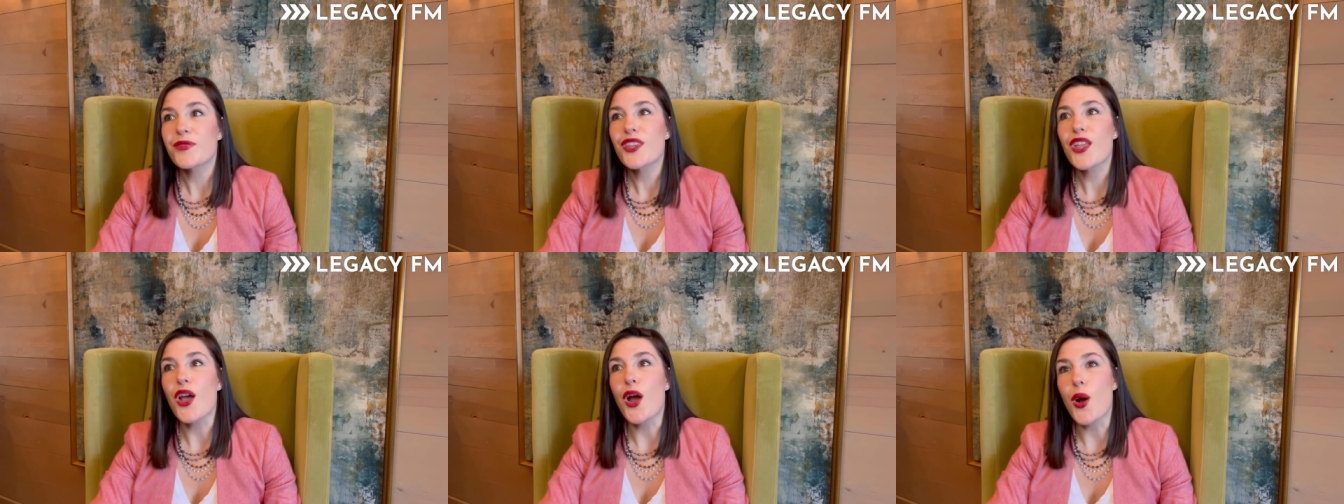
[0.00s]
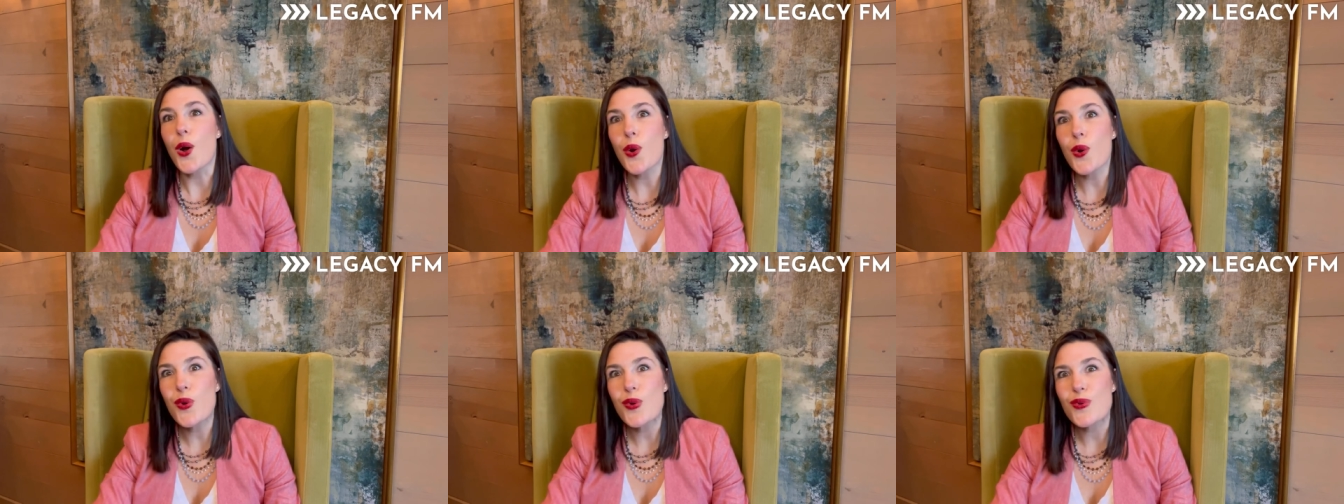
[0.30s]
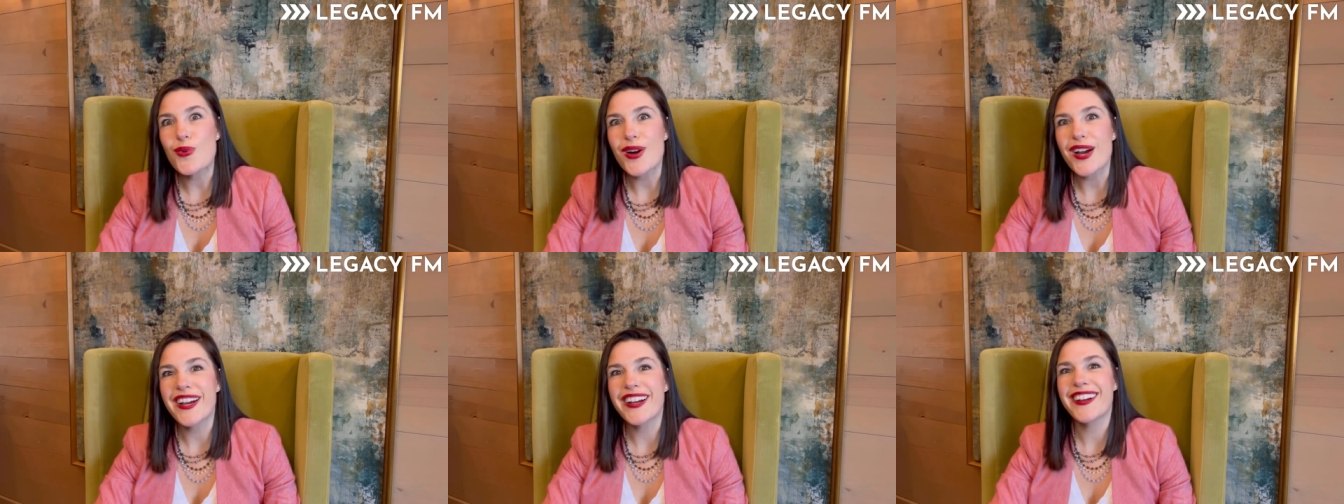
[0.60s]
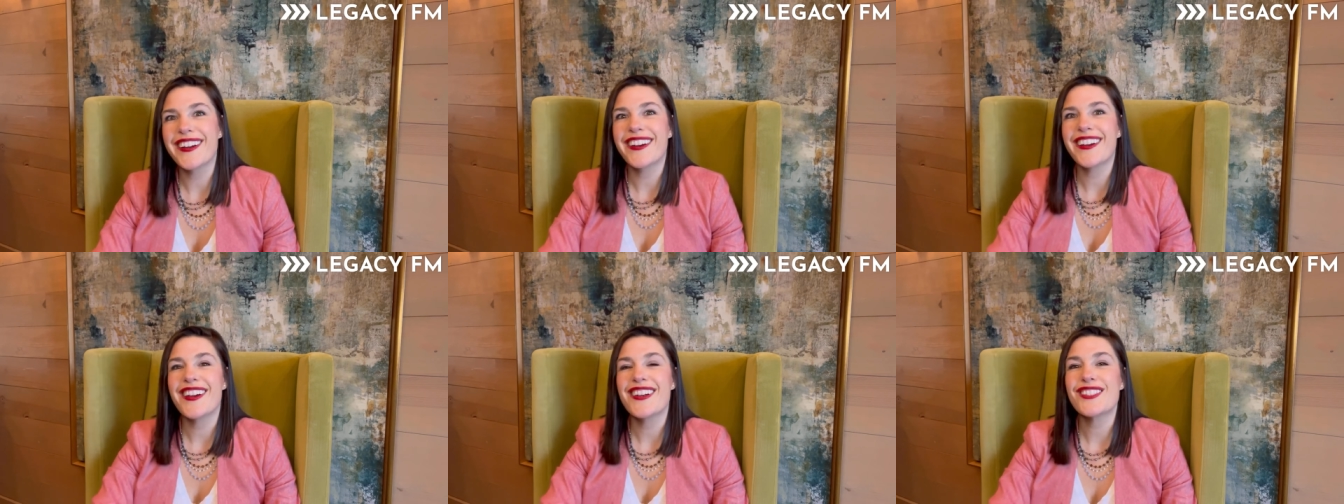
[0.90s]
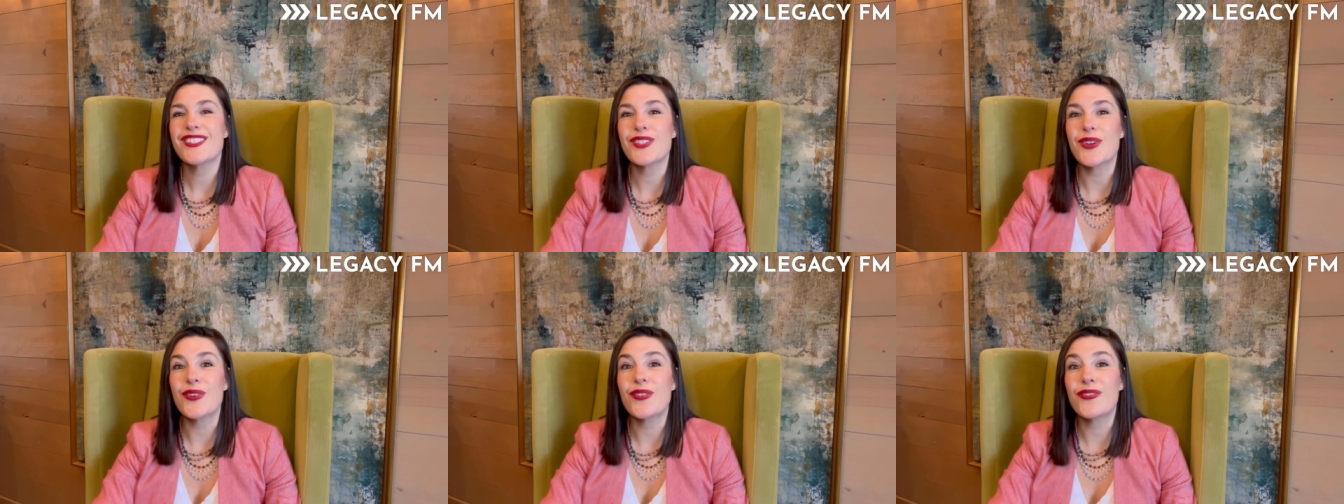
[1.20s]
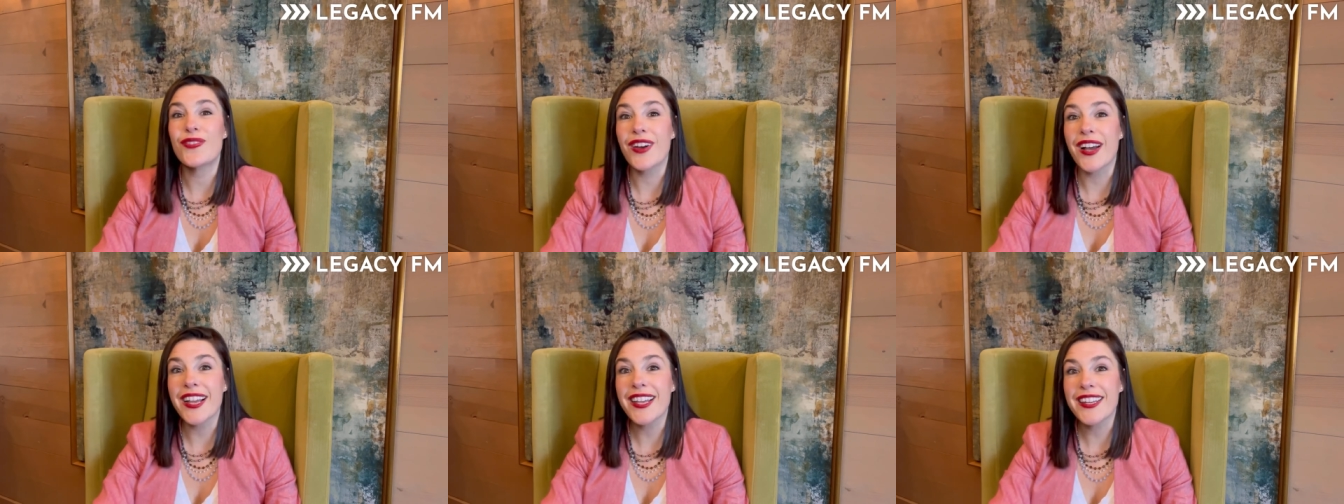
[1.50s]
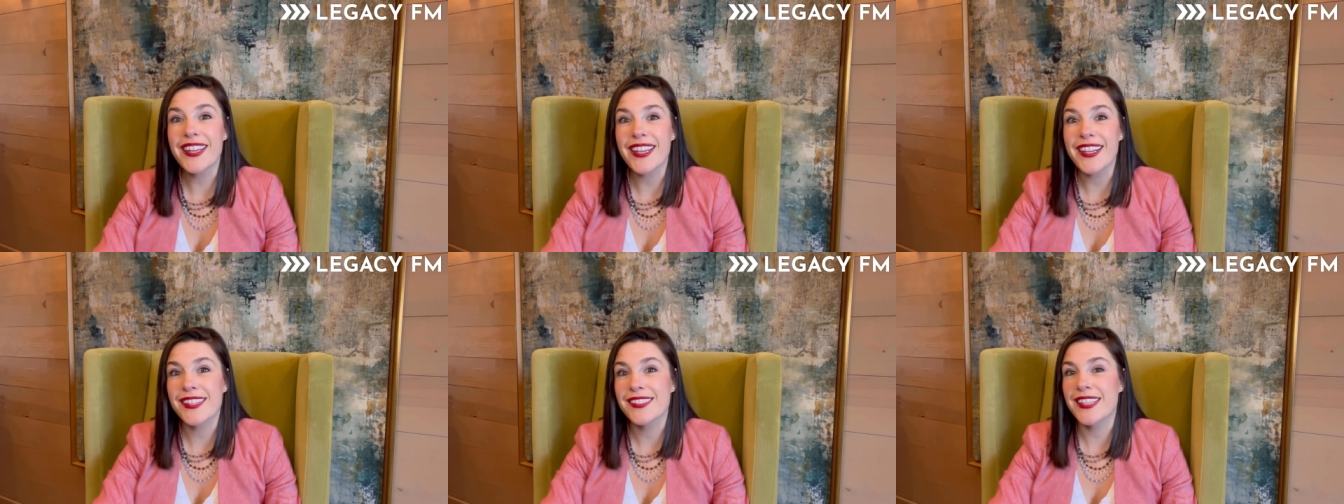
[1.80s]
Oh, so
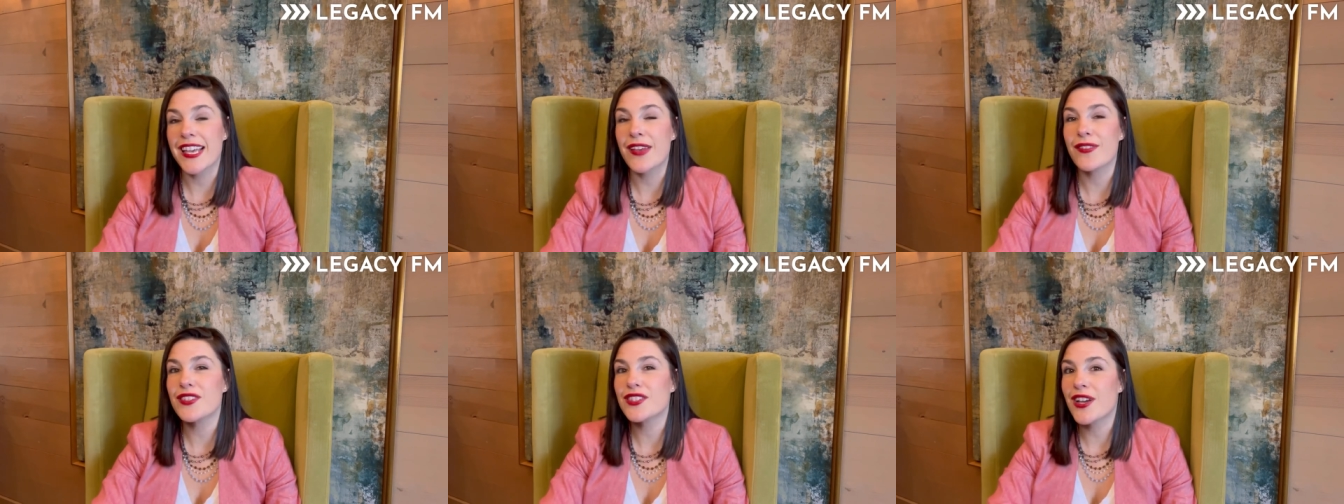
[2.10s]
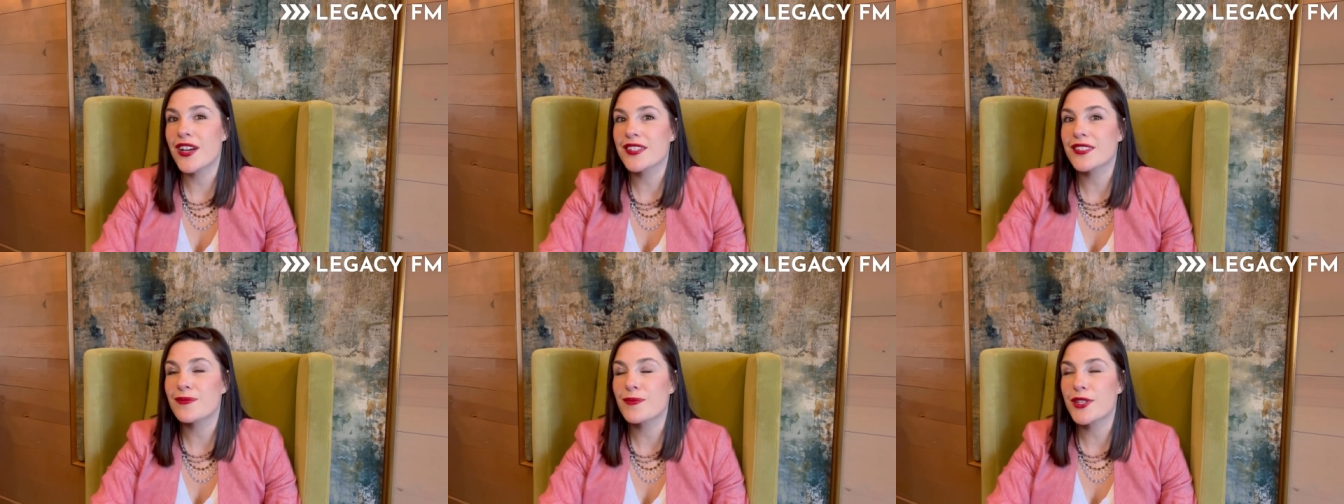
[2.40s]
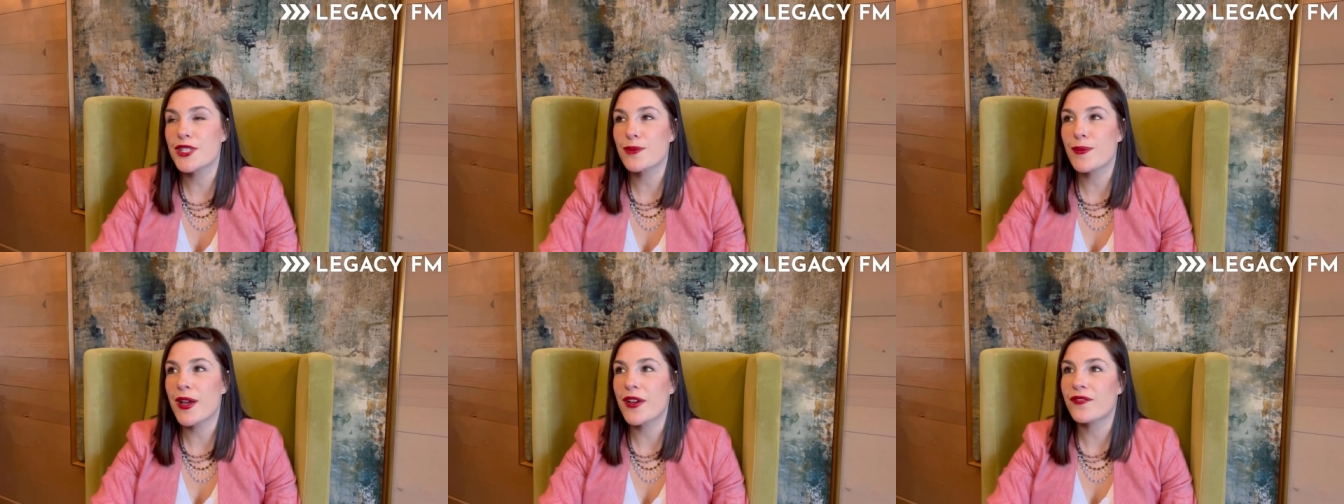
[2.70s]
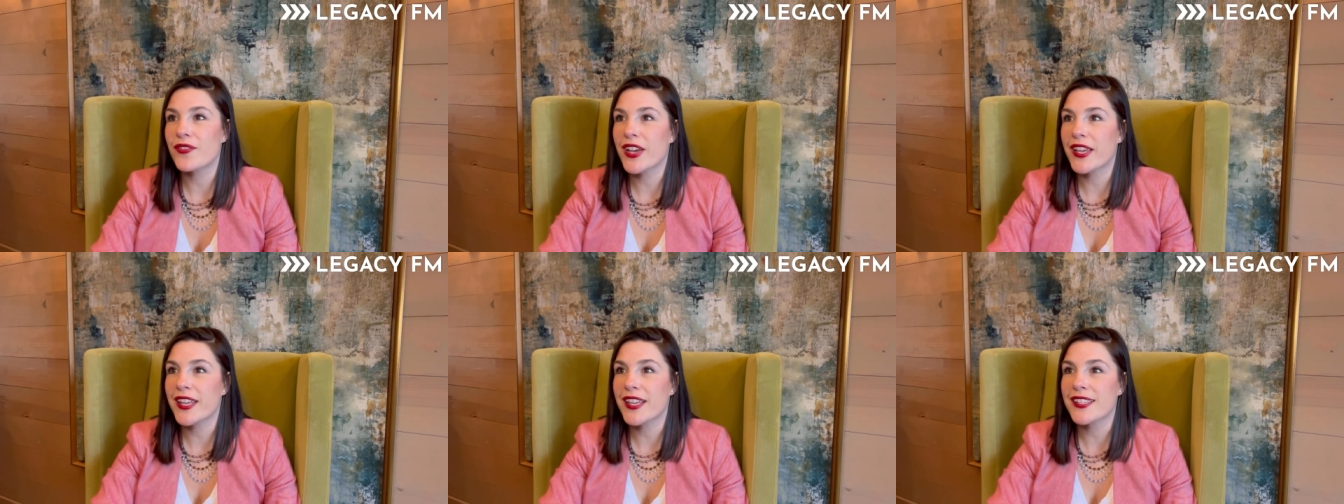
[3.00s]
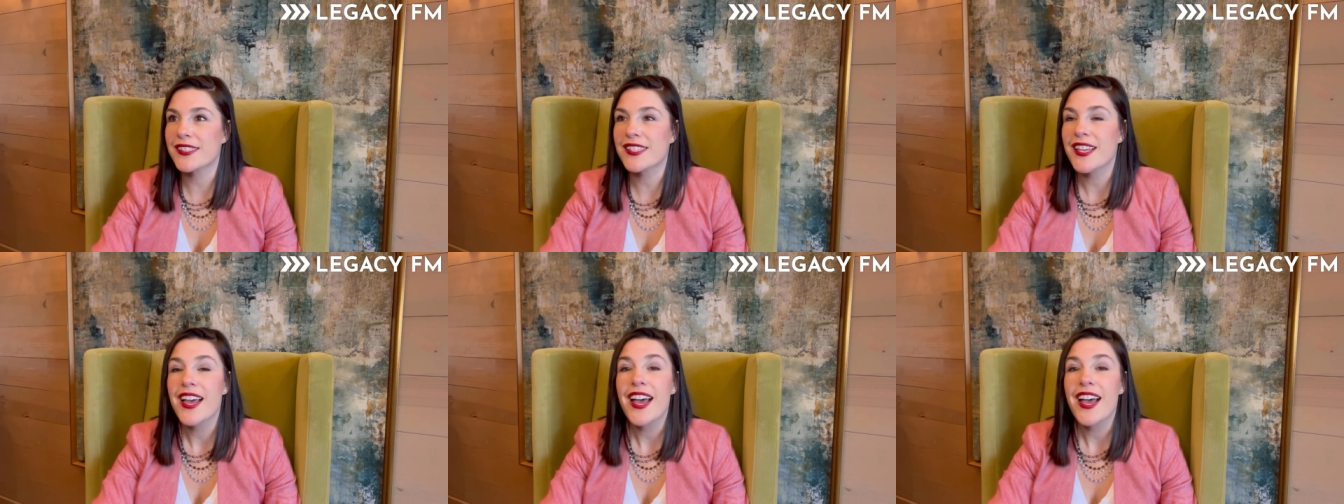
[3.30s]
finance, I haven't talked much about finance.